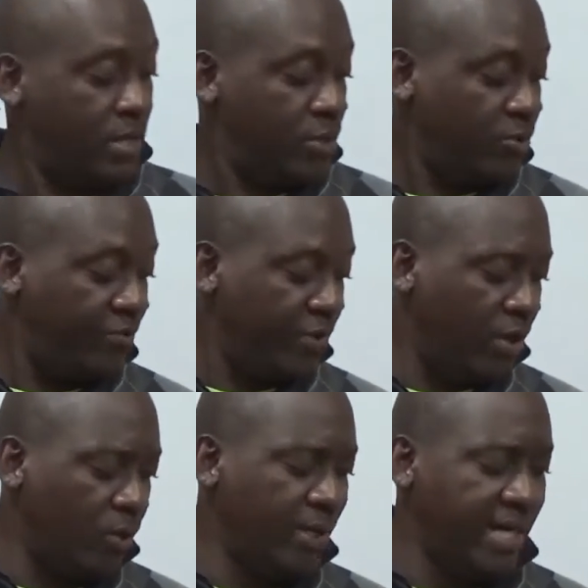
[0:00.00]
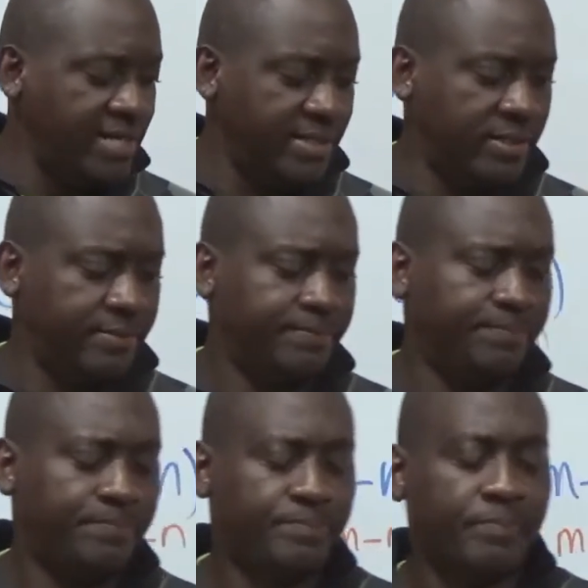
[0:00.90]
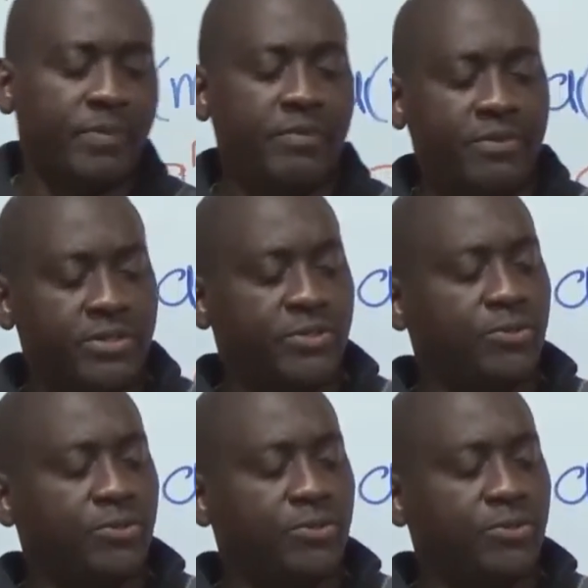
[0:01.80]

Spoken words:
So for now, that is it. First